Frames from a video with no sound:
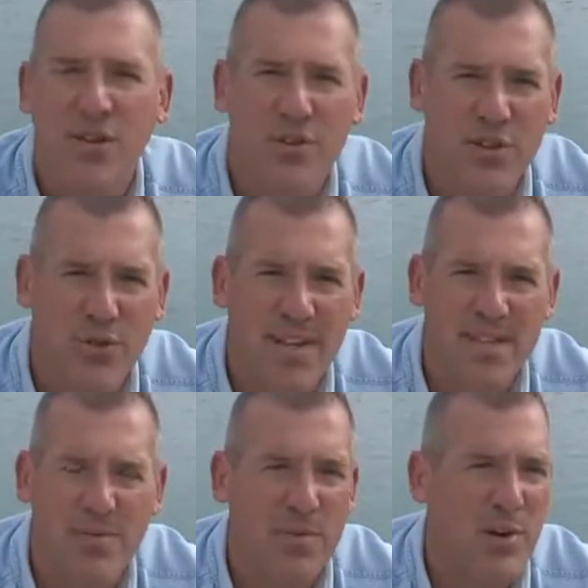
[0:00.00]
here in the
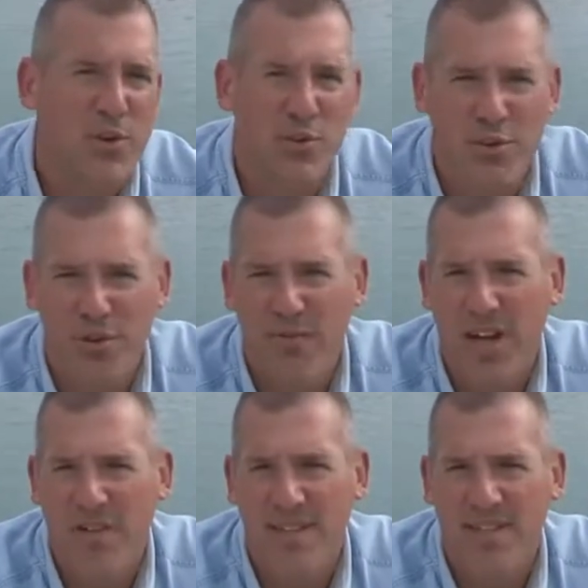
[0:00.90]
transom of our
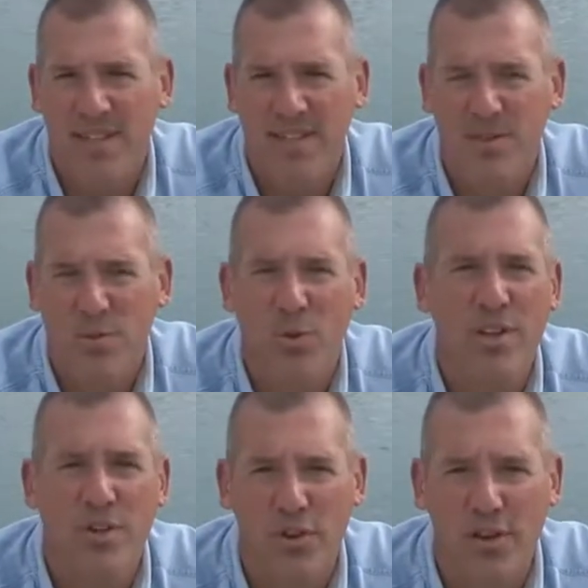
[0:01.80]
235 SS,
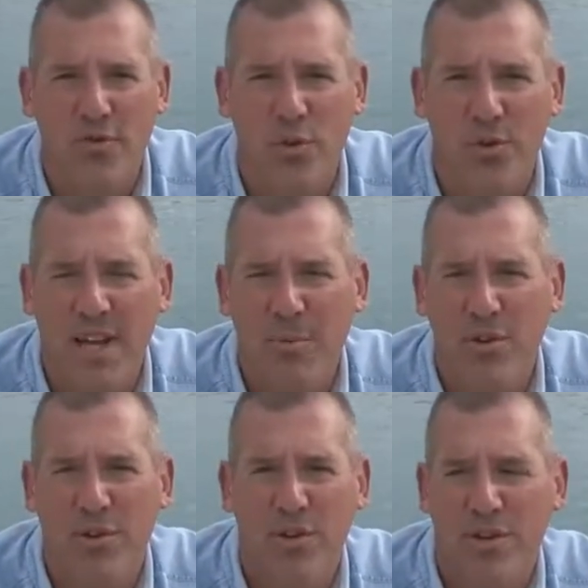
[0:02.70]
really looking forward to the
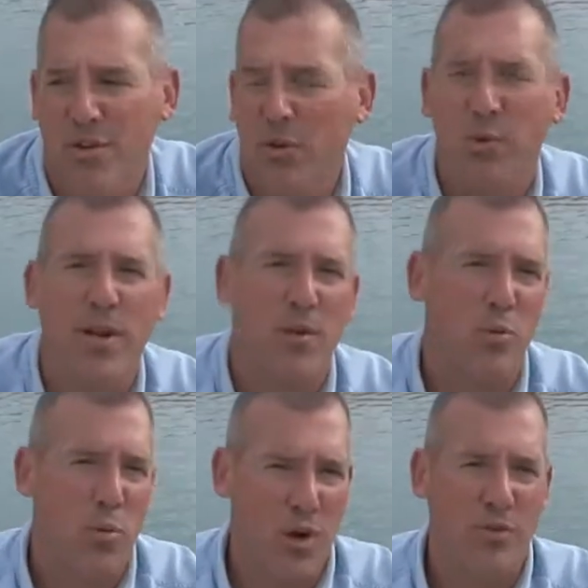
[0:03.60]
opportunity to do a quick
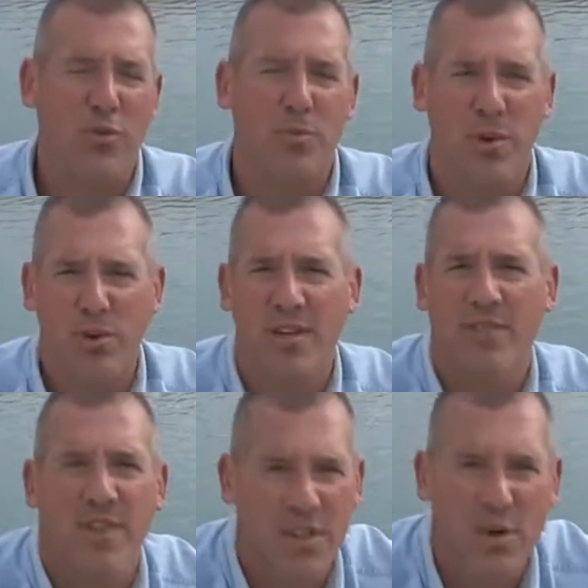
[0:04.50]
walkthrough
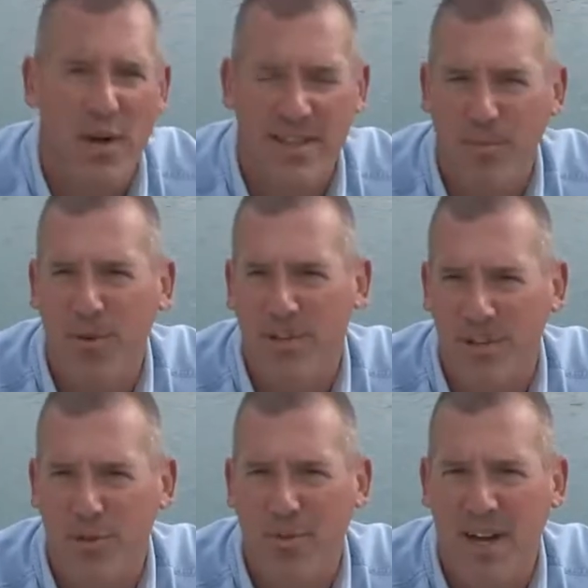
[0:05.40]
marketing video on this
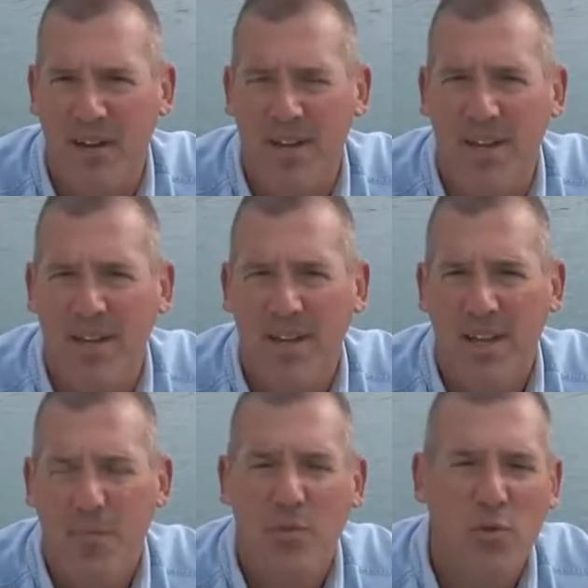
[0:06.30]
particular model.
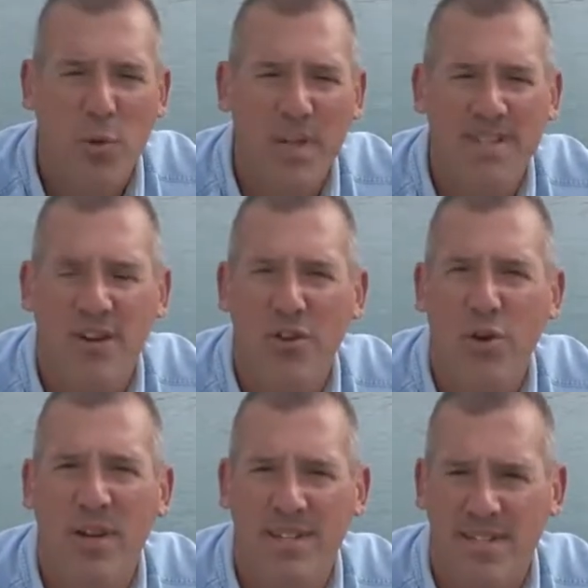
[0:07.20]
Before we get started
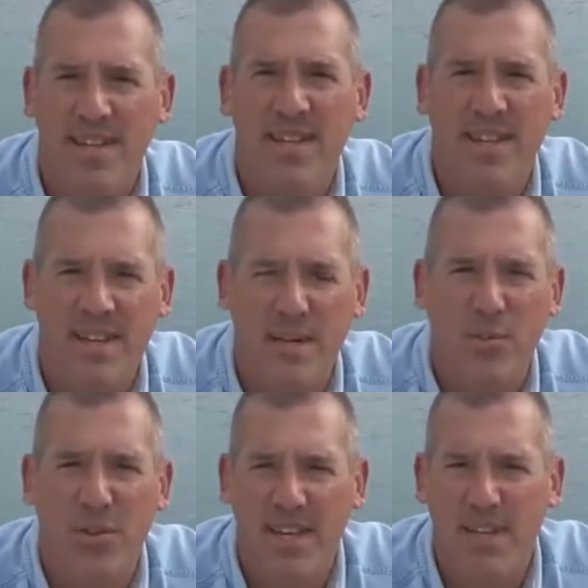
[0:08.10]
though, I'd just like to hit a
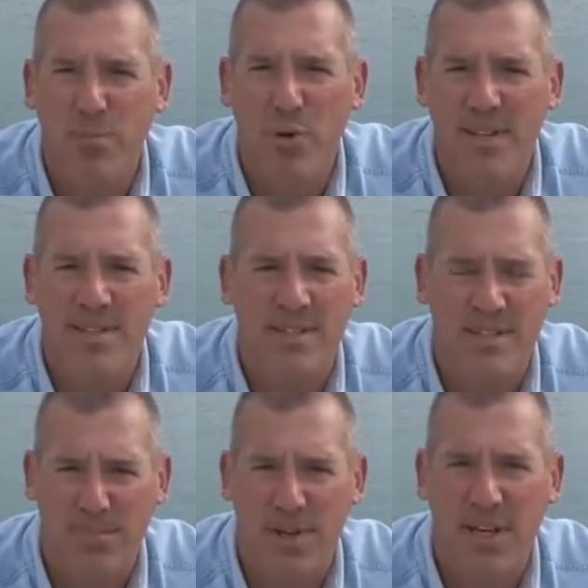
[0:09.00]
couple of the key points and
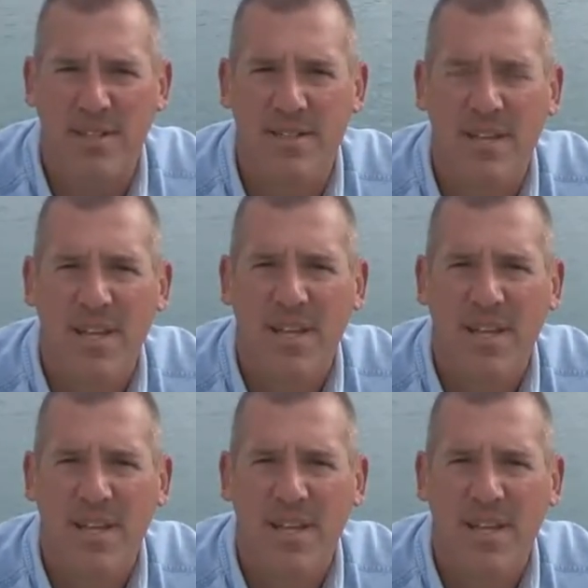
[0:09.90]
the specs.